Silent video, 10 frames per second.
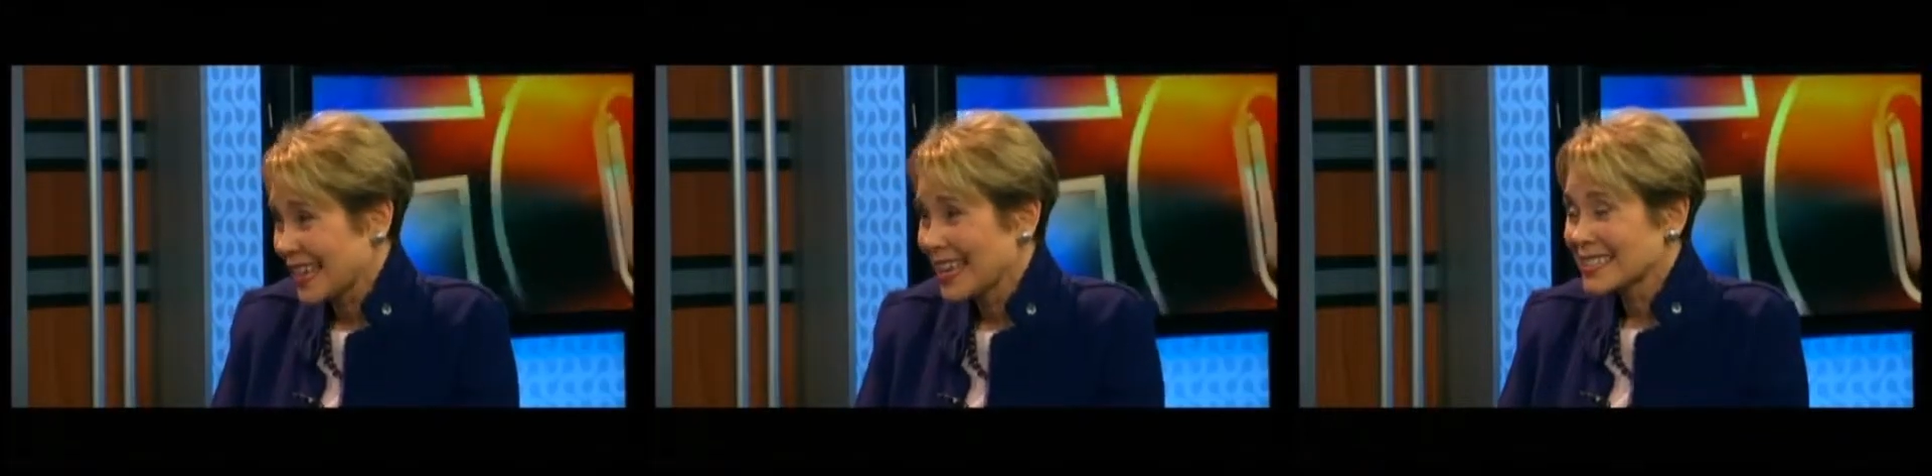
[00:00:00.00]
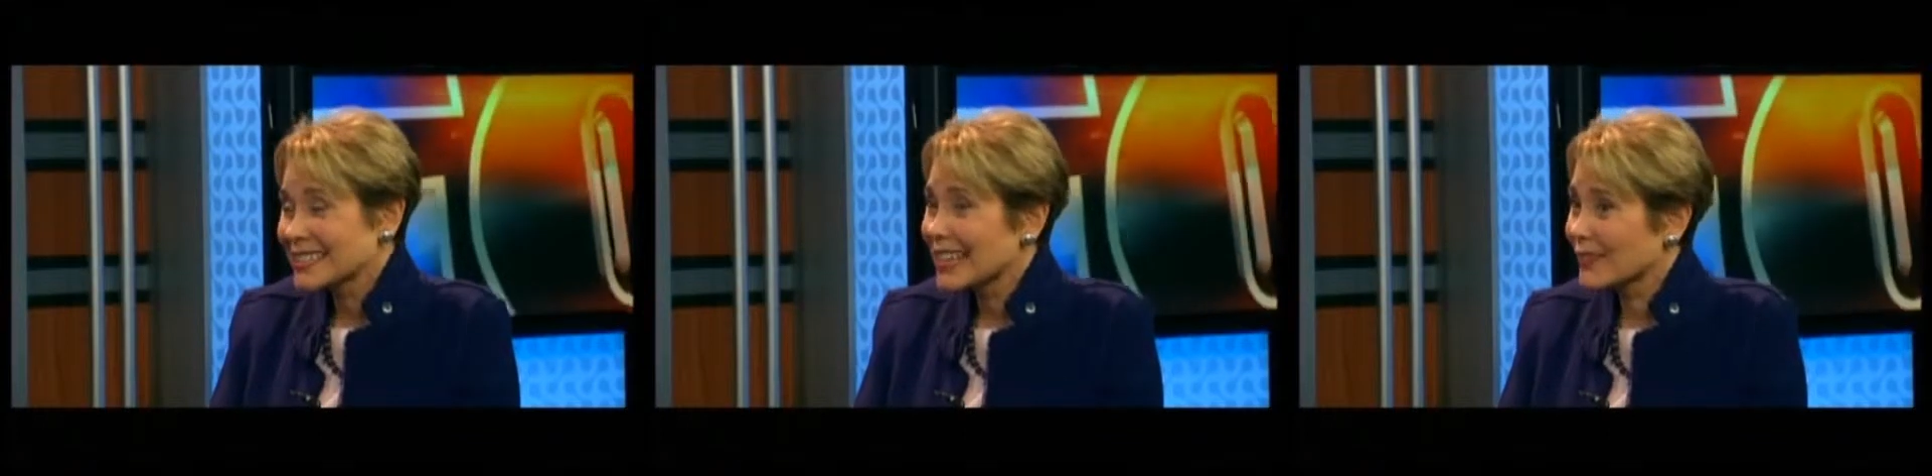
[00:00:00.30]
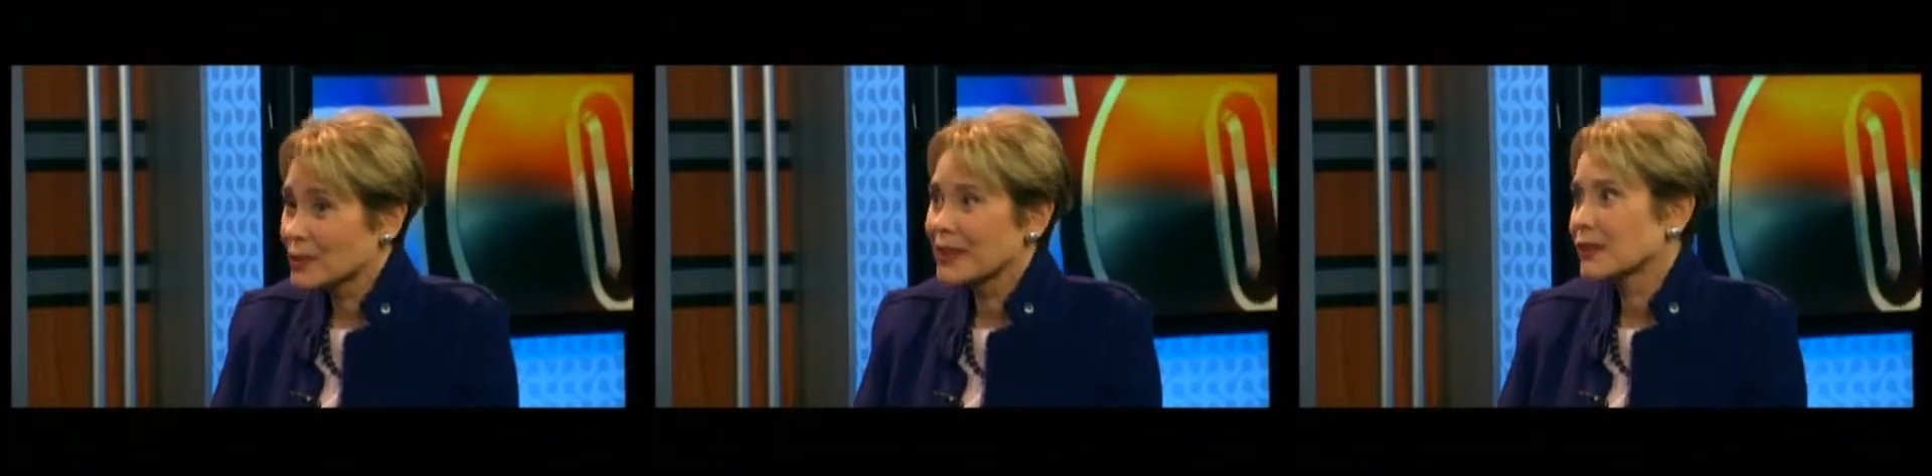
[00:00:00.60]
It doesn't
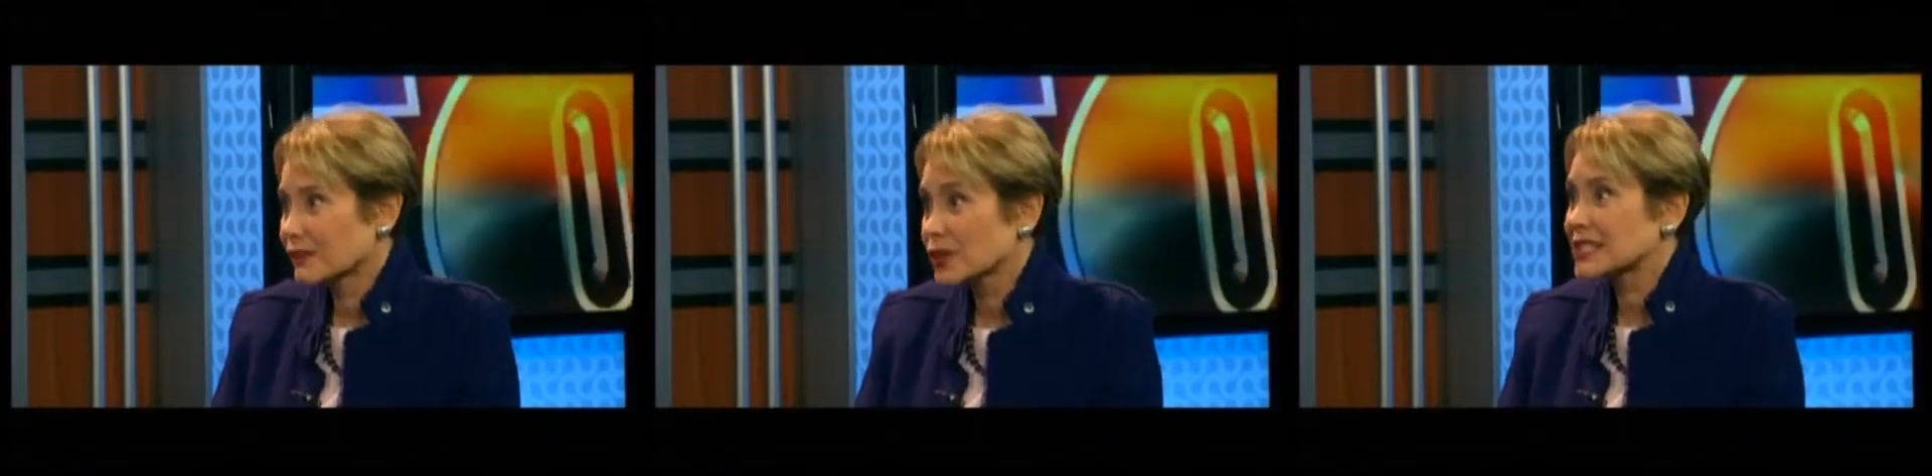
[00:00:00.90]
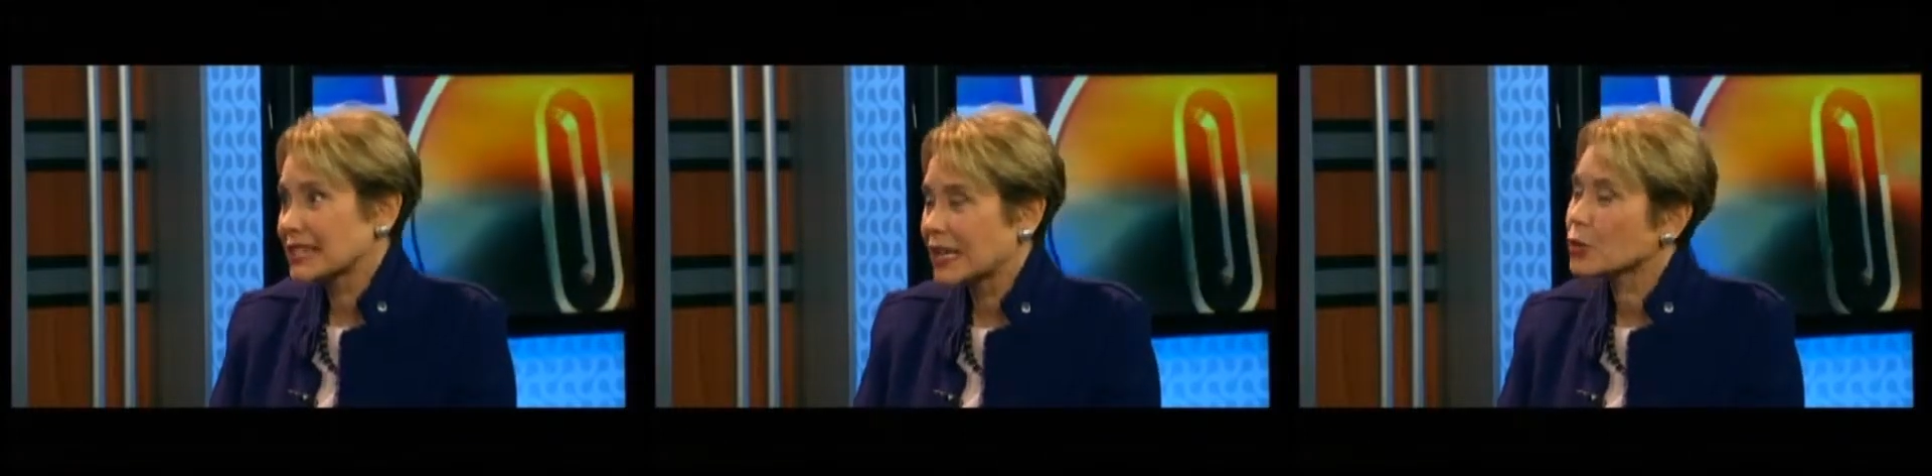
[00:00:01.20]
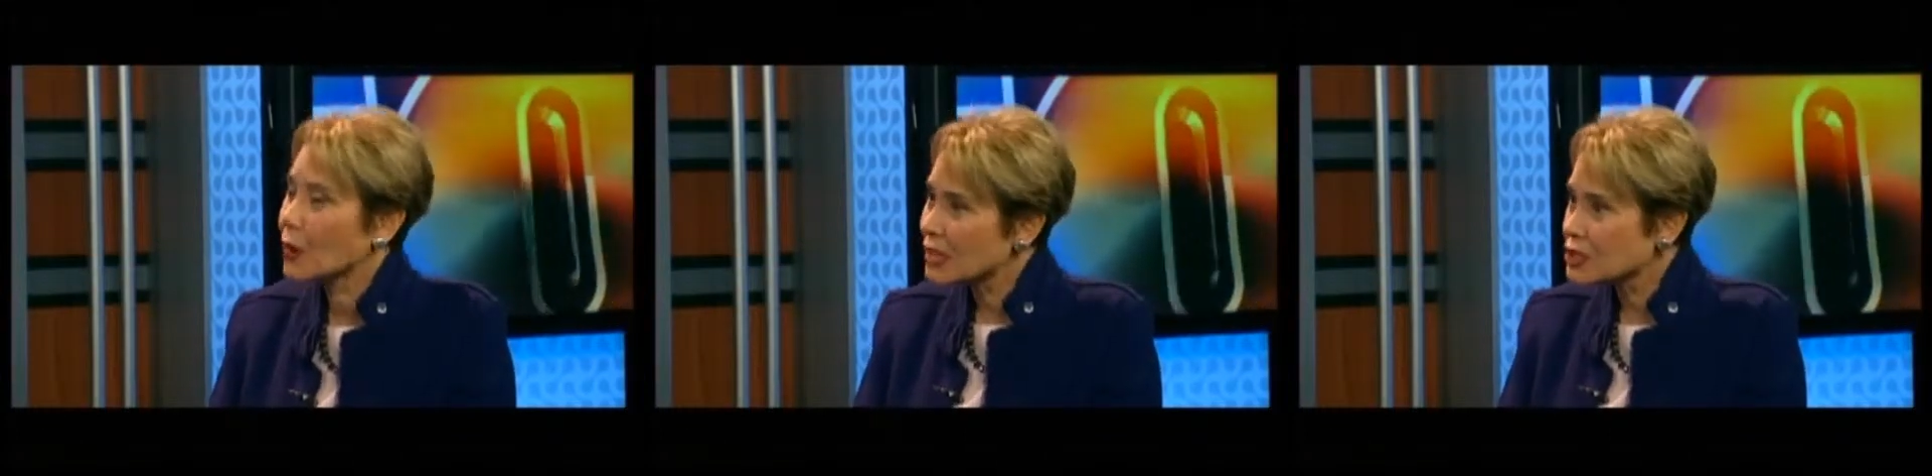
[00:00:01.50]
have to be the first date
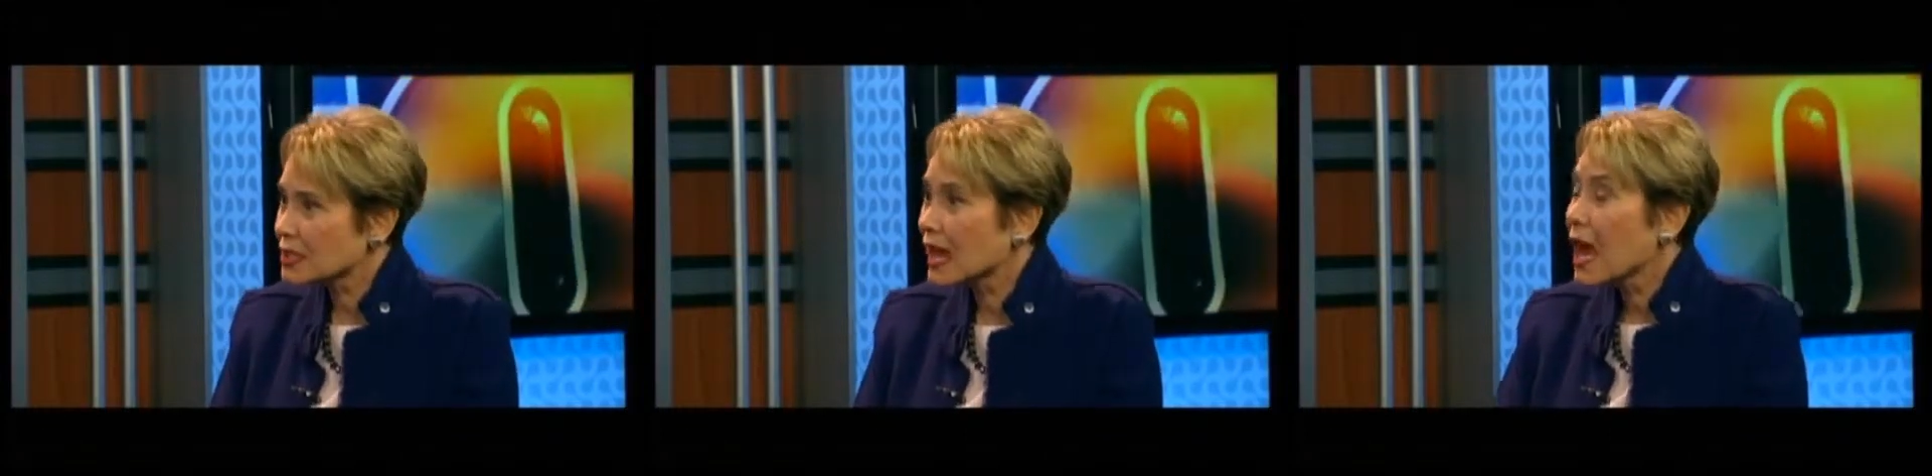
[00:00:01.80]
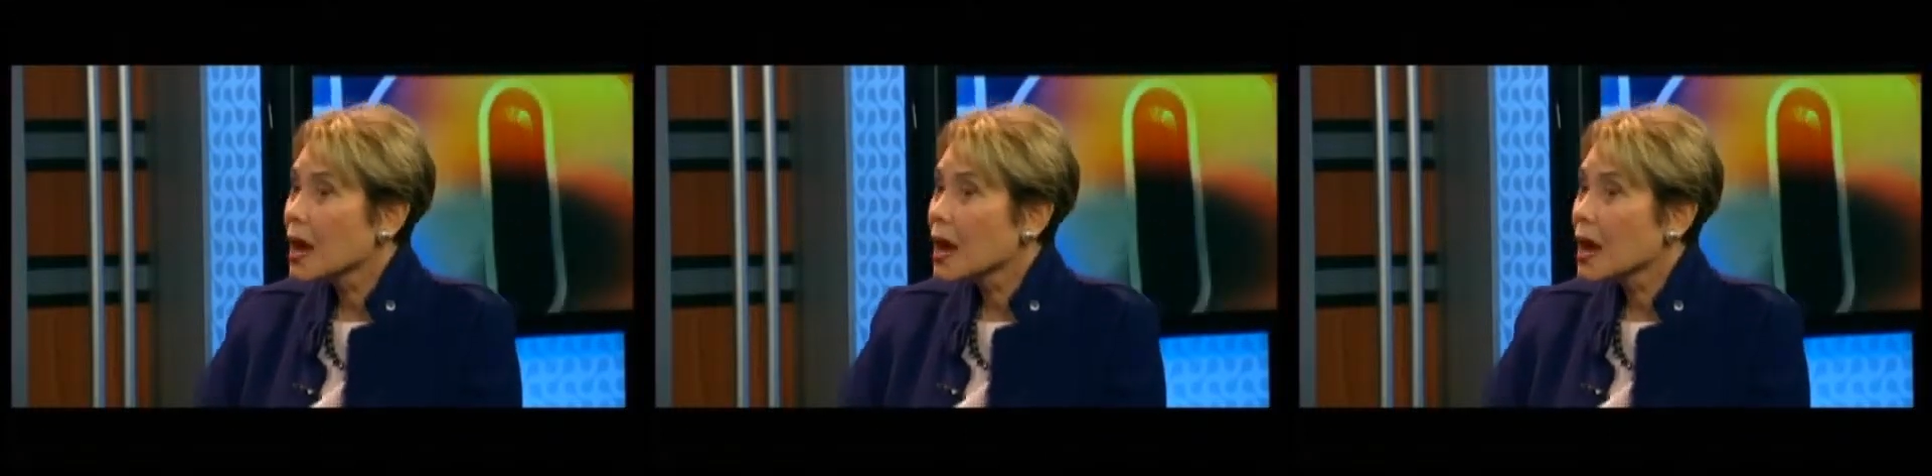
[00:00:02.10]
question,